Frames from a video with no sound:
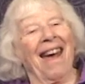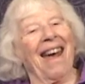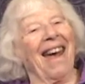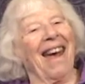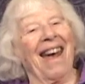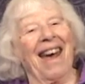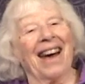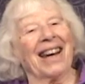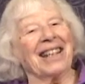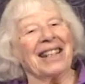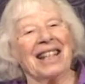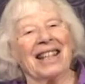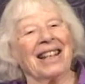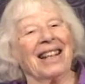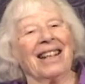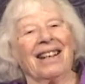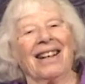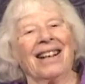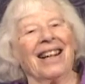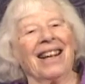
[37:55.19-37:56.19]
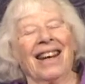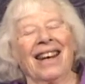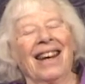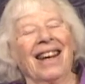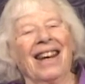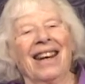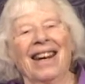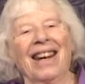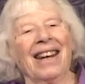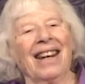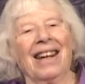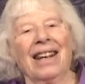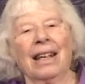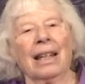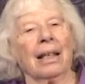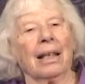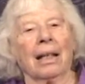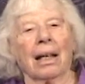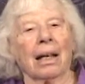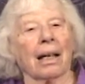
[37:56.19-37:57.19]
And
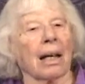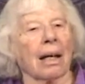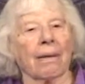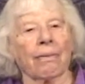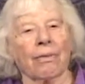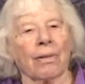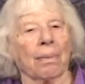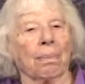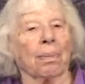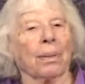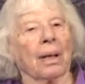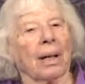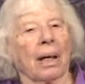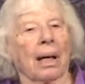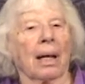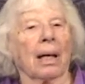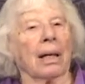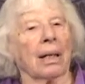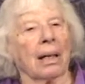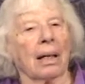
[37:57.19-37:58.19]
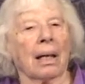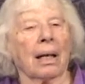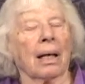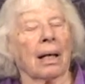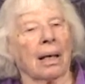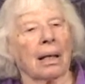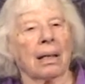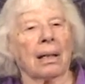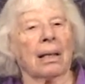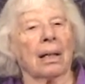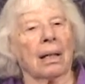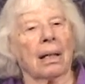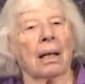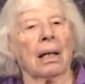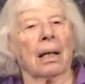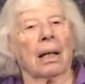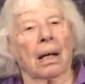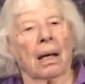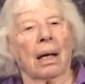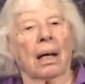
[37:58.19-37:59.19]
he got off the plane, and
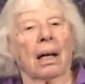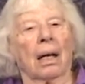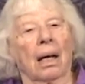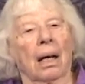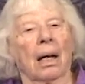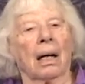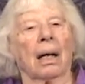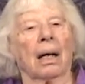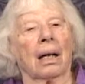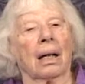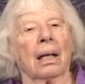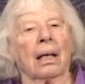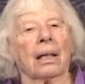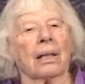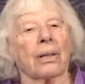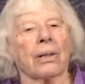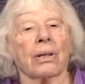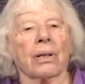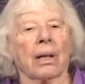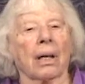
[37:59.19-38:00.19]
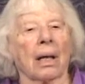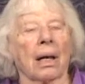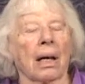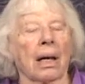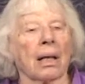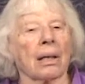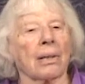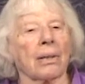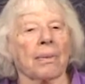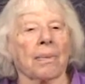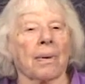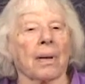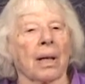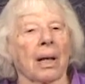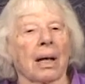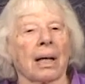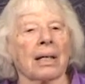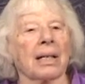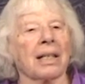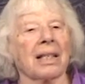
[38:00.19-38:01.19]
Uh, he shook hands with
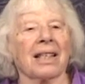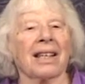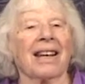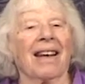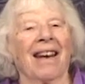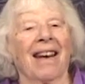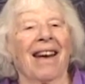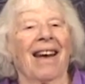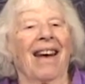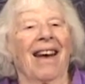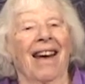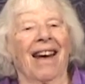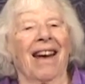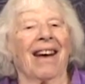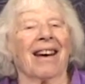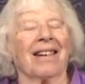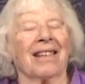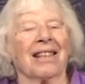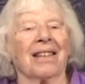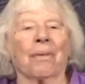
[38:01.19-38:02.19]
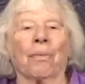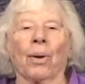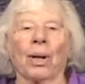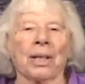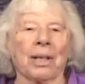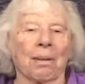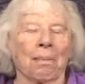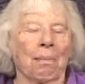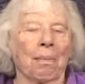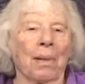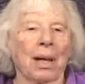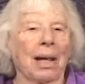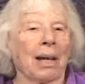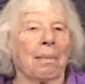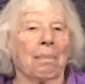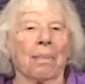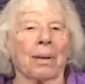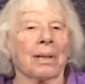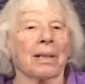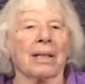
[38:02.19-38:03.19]
us, and it wasn't me,
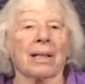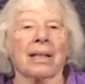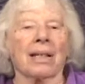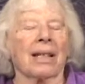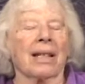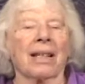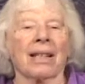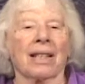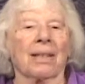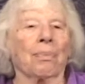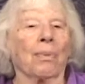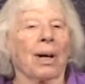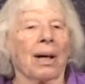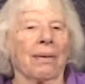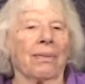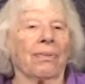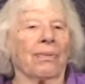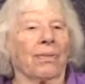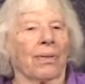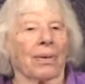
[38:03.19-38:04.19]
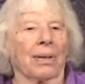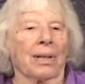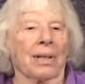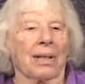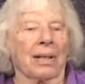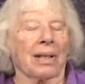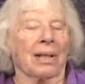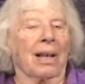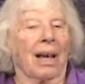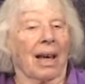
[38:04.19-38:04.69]
but his wife was,